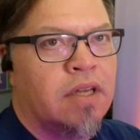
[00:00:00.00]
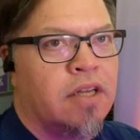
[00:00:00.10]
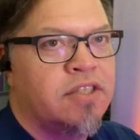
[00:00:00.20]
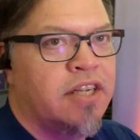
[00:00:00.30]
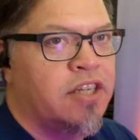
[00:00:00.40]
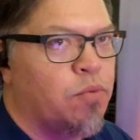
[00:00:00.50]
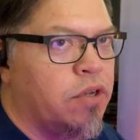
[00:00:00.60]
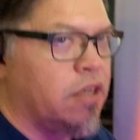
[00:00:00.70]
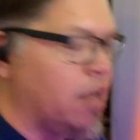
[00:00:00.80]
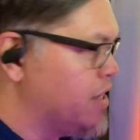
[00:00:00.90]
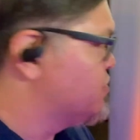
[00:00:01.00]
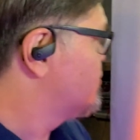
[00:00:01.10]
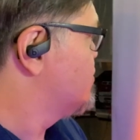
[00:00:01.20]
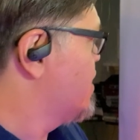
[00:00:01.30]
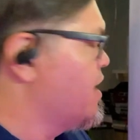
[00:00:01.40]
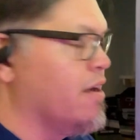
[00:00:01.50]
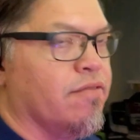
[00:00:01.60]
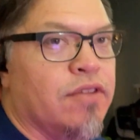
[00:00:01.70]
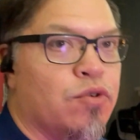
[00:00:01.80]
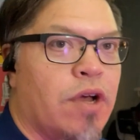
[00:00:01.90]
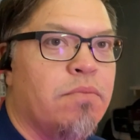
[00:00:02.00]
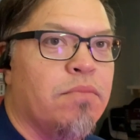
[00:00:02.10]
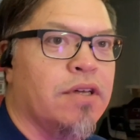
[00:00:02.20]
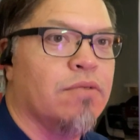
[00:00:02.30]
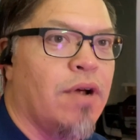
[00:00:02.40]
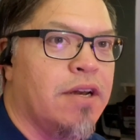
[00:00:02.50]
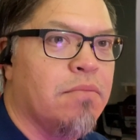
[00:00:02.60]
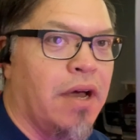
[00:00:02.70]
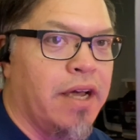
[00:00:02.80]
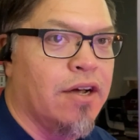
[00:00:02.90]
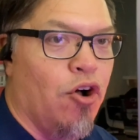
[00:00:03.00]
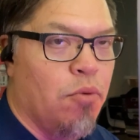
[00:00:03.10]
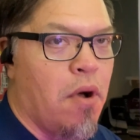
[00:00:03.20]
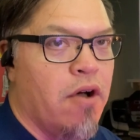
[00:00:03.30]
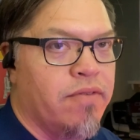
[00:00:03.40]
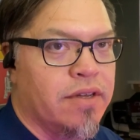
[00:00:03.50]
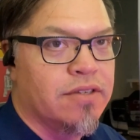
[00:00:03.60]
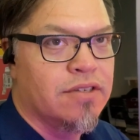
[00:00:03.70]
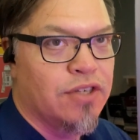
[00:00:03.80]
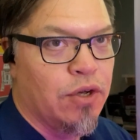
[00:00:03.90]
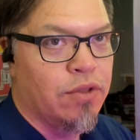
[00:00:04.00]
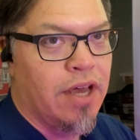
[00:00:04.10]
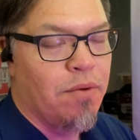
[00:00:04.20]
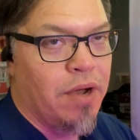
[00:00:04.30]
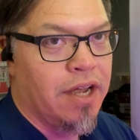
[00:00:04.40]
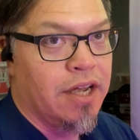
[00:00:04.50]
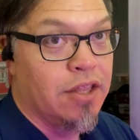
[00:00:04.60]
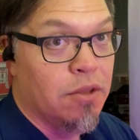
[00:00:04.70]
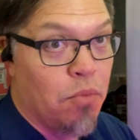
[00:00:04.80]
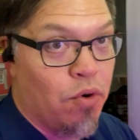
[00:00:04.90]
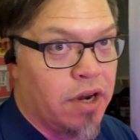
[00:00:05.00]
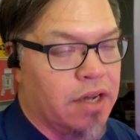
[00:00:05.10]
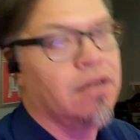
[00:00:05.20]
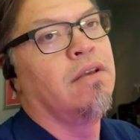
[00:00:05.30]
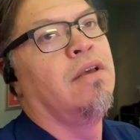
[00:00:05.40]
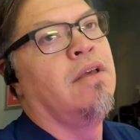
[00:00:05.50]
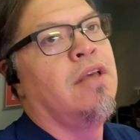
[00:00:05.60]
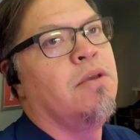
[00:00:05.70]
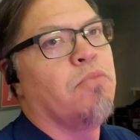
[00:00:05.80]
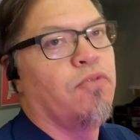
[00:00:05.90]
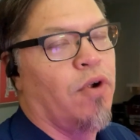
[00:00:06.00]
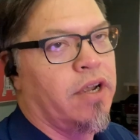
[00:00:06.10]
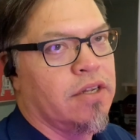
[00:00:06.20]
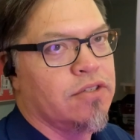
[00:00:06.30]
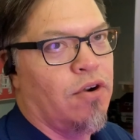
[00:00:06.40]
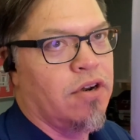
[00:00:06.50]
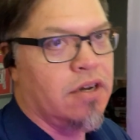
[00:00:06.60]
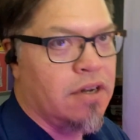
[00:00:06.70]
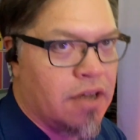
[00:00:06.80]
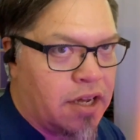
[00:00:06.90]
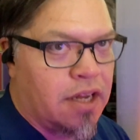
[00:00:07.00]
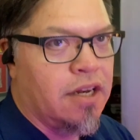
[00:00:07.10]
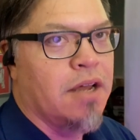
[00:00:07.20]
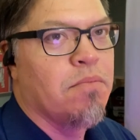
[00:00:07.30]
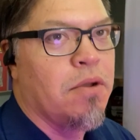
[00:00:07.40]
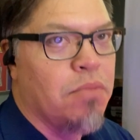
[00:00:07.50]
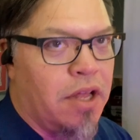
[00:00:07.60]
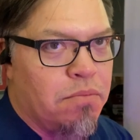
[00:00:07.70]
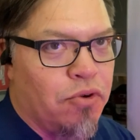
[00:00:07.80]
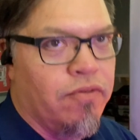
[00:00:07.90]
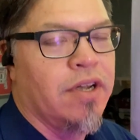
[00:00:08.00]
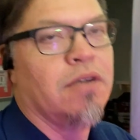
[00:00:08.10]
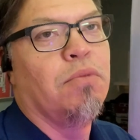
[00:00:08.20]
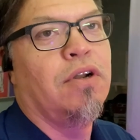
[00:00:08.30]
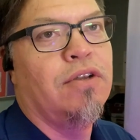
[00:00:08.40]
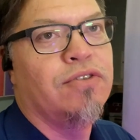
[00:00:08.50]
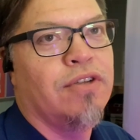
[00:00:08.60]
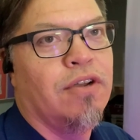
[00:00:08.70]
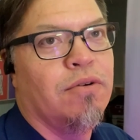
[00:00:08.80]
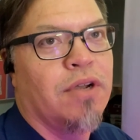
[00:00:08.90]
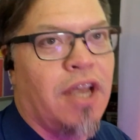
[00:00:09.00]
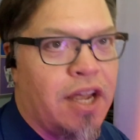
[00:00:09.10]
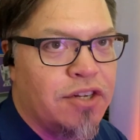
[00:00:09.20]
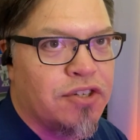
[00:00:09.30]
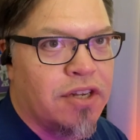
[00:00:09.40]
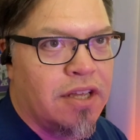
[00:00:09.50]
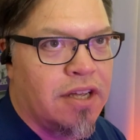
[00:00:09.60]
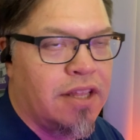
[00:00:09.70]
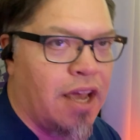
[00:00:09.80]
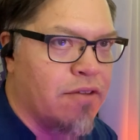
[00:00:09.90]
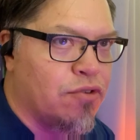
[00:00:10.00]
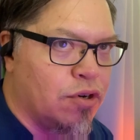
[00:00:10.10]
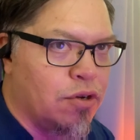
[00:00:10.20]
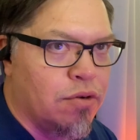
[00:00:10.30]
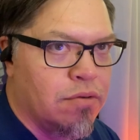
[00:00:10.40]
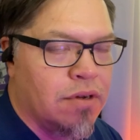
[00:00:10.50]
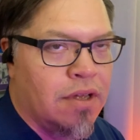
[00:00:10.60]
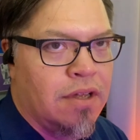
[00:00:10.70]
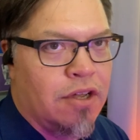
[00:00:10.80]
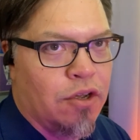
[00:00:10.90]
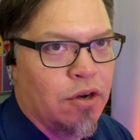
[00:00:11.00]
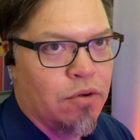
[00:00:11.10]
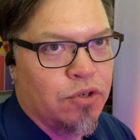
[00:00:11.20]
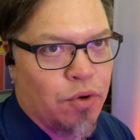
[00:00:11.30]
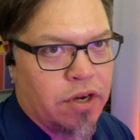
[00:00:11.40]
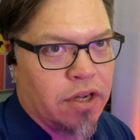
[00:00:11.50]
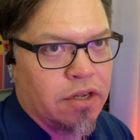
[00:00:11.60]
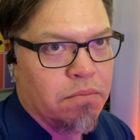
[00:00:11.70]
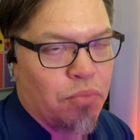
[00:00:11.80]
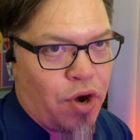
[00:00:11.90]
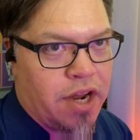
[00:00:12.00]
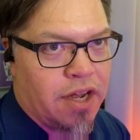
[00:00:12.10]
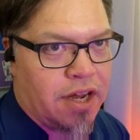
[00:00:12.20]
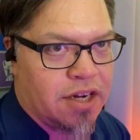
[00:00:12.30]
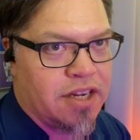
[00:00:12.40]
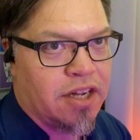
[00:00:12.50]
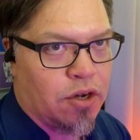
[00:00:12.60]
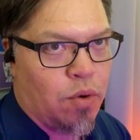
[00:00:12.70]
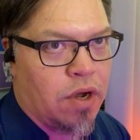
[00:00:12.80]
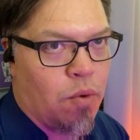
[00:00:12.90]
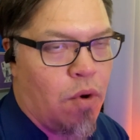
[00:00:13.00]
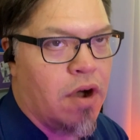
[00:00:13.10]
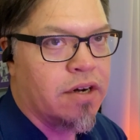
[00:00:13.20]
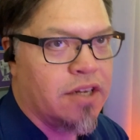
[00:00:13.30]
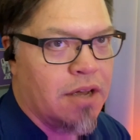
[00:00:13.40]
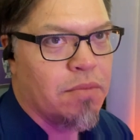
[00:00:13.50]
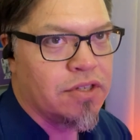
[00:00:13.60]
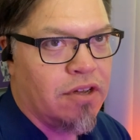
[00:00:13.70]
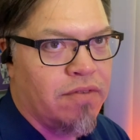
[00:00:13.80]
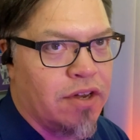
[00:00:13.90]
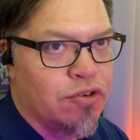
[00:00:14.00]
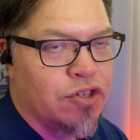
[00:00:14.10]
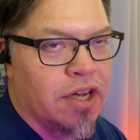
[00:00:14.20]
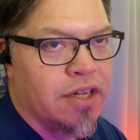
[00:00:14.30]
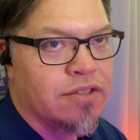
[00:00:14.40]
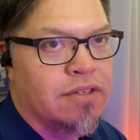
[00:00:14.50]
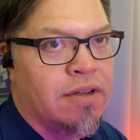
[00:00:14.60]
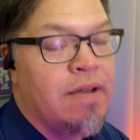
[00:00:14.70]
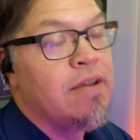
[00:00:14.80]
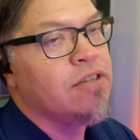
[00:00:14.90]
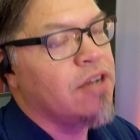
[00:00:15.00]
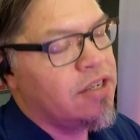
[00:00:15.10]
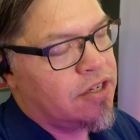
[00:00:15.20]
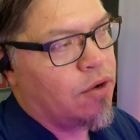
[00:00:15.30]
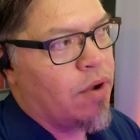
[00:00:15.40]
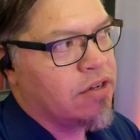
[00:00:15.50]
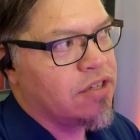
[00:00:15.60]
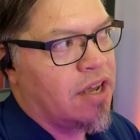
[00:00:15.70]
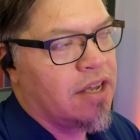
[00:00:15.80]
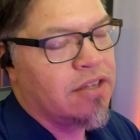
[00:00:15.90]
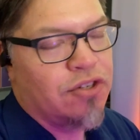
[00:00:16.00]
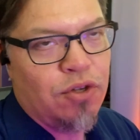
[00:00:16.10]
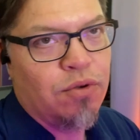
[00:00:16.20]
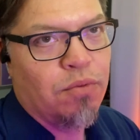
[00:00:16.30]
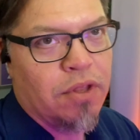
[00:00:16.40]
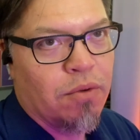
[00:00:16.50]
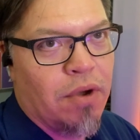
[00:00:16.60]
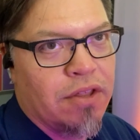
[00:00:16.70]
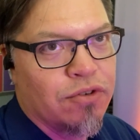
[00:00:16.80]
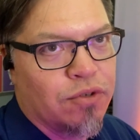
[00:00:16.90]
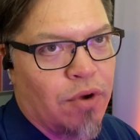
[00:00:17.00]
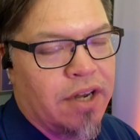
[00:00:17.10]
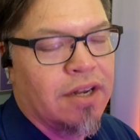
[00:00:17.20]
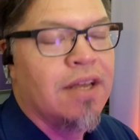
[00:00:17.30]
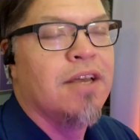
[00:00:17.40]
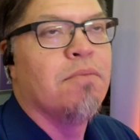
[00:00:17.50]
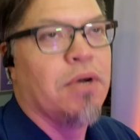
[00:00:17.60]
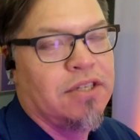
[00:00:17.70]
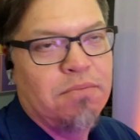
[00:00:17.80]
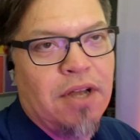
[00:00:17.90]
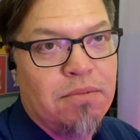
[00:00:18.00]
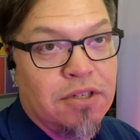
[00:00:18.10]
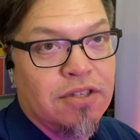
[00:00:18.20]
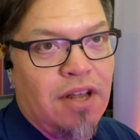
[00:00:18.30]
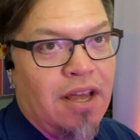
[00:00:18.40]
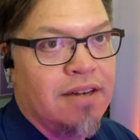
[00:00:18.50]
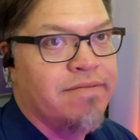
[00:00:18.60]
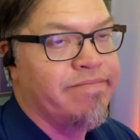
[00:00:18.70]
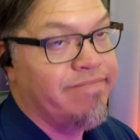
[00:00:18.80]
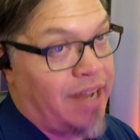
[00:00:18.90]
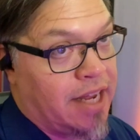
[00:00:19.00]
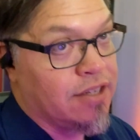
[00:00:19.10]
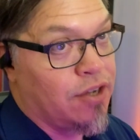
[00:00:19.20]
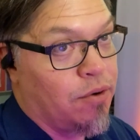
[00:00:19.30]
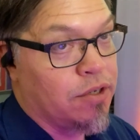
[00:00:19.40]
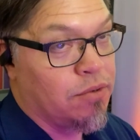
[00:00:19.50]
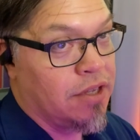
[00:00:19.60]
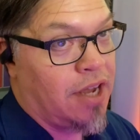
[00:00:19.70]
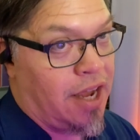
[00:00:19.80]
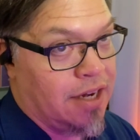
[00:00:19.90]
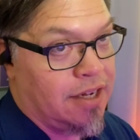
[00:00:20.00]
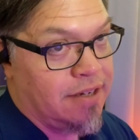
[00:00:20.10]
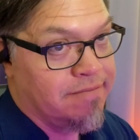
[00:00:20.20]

It's actually really nice to have the treadmill right in my home office, so that way in the morning, before I get started, I can get my blood moving, but also occasionally in the afternoon, you know, during a break, I can take a quick walk to get myself energized. It's nice to go outside too when the weather's great, but sometimes it's not and so it's really handy.